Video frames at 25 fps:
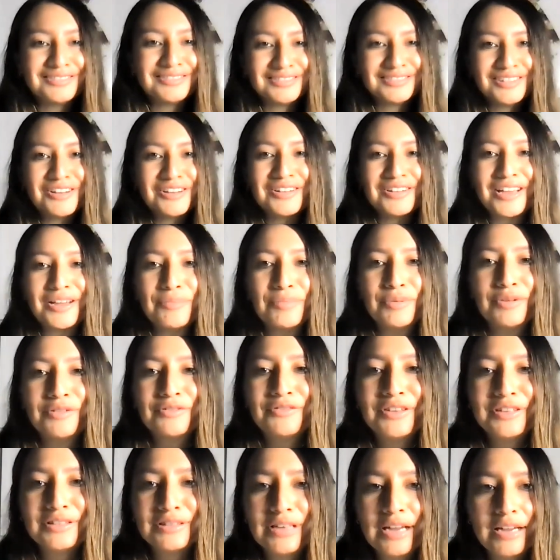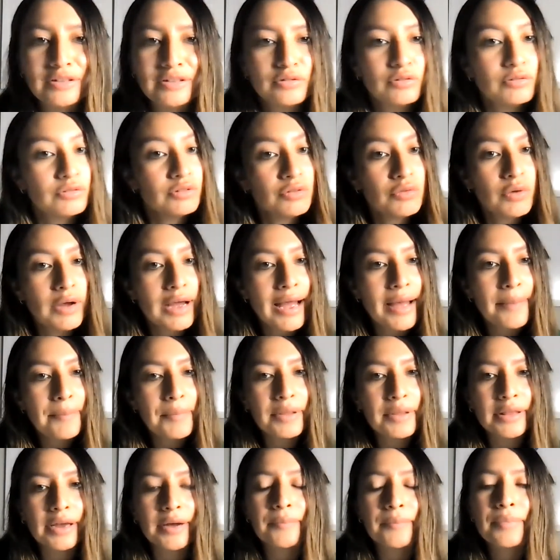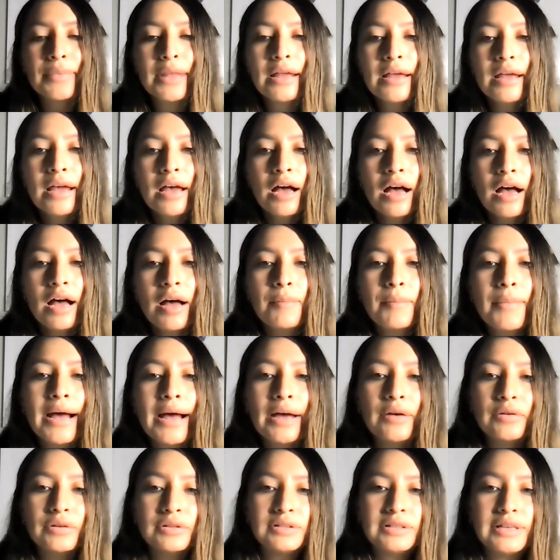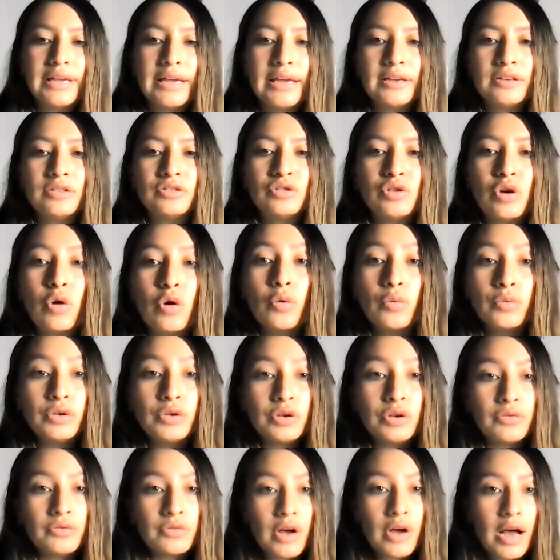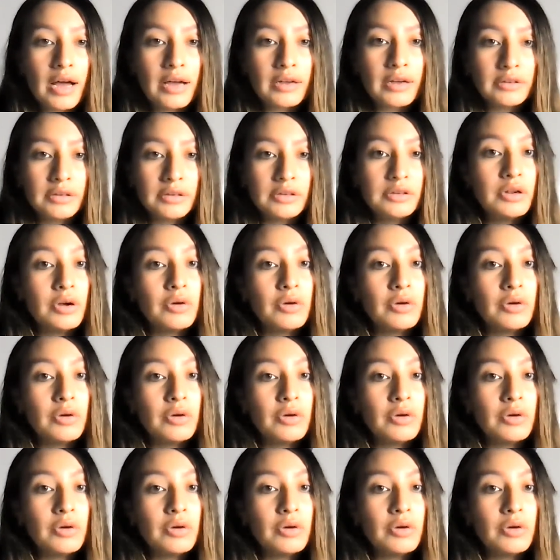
Oh, okay, perfect. I don't know what happened there. I was saying, so you've got